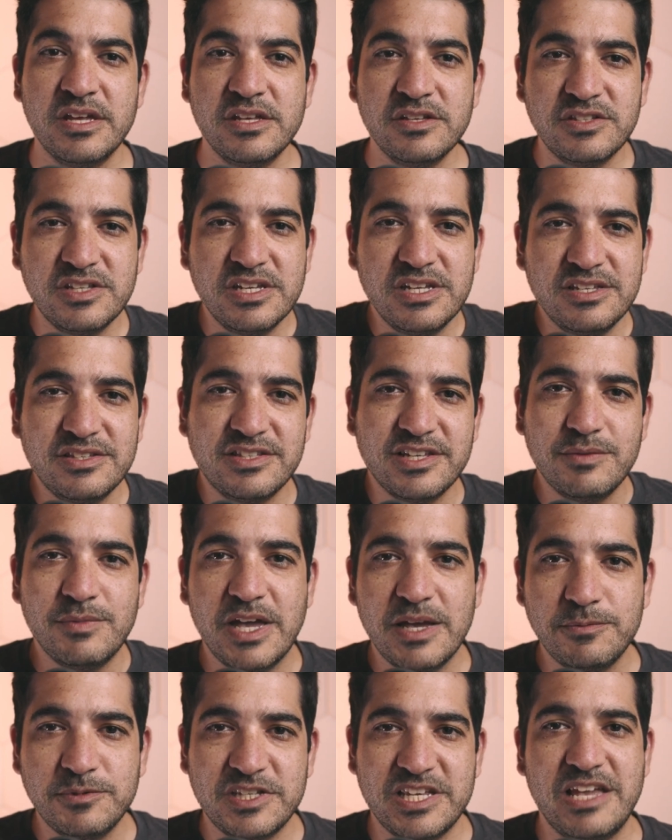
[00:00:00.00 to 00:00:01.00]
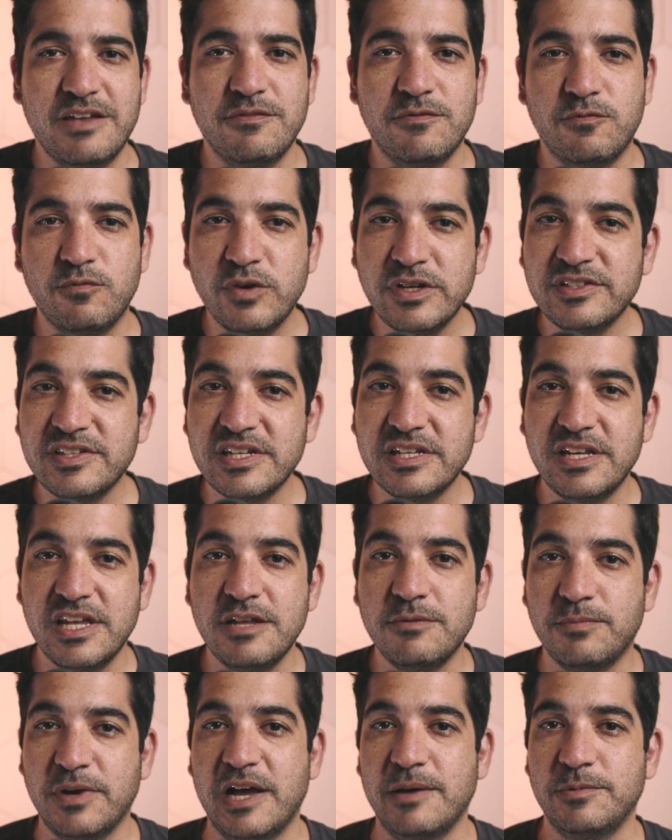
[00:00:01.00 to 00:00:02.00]
See, some apps have risen
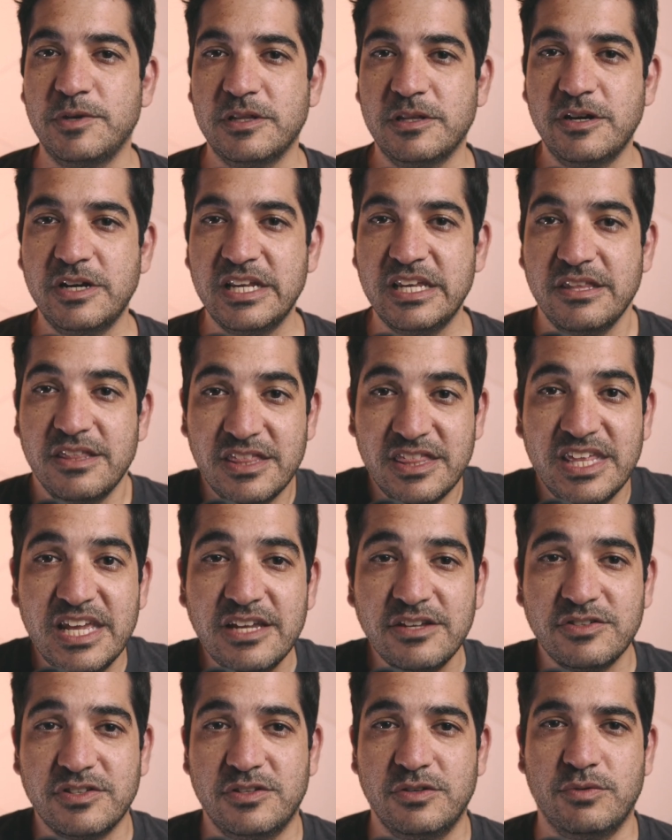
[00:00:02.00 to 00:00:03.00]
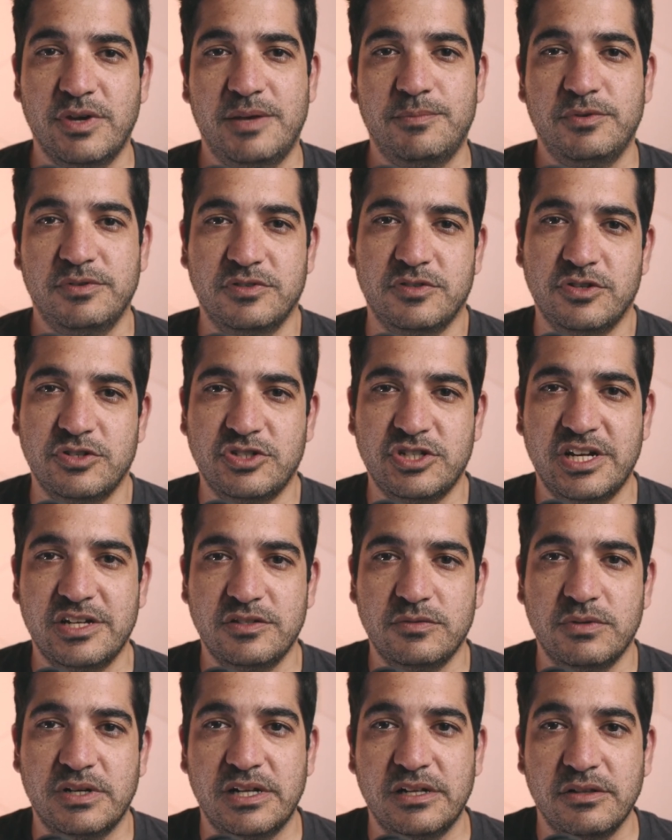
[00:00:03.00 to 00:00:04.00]
in popularity thanks to Apple search
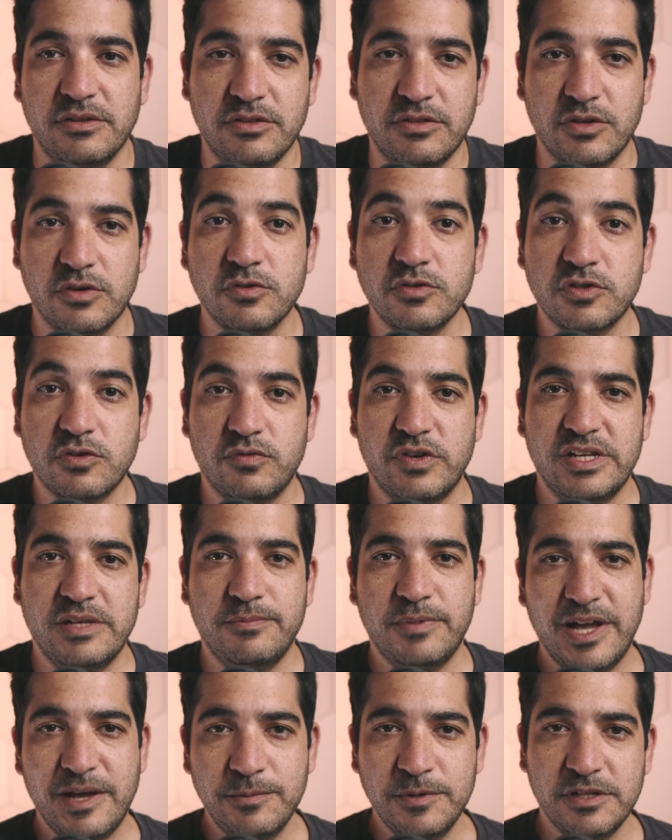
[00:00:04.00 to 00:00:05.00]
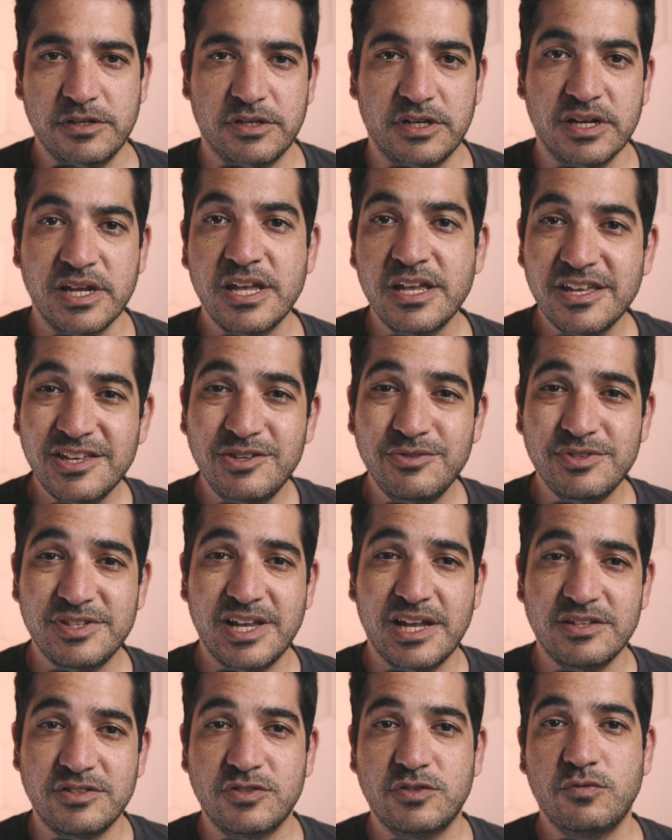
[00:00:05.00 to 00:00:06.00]
ads, while those already popular use
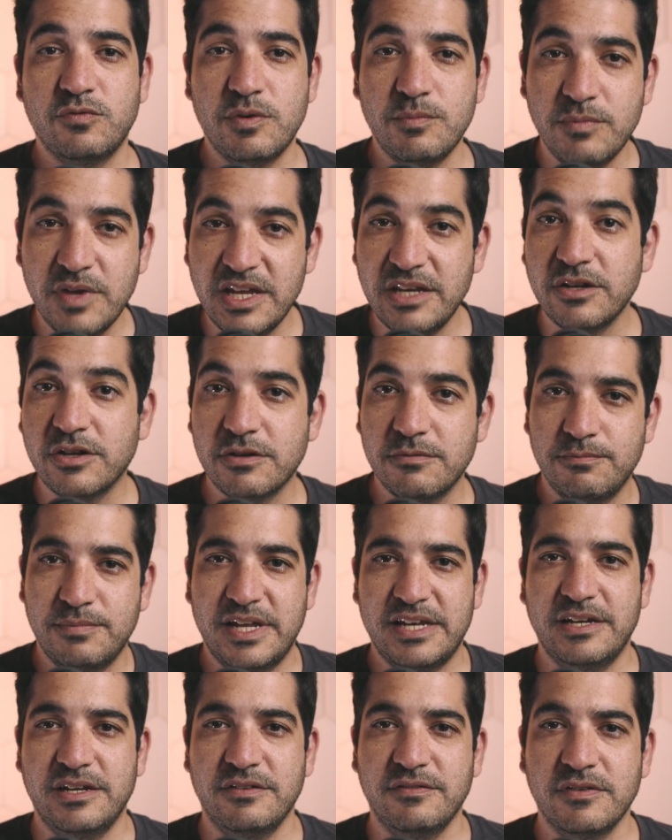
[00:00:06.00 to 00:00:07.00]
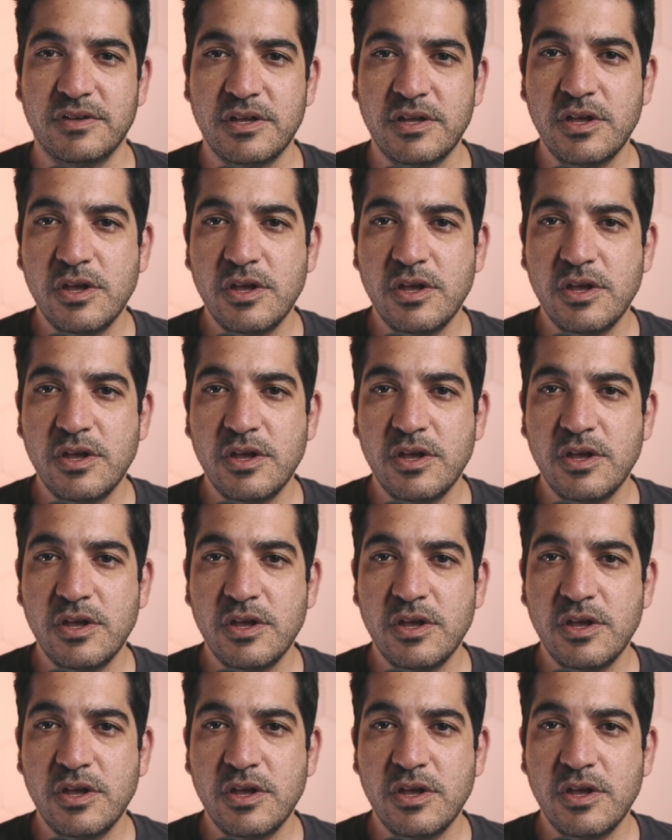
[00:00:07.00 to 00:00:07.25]
ads to remain competitive,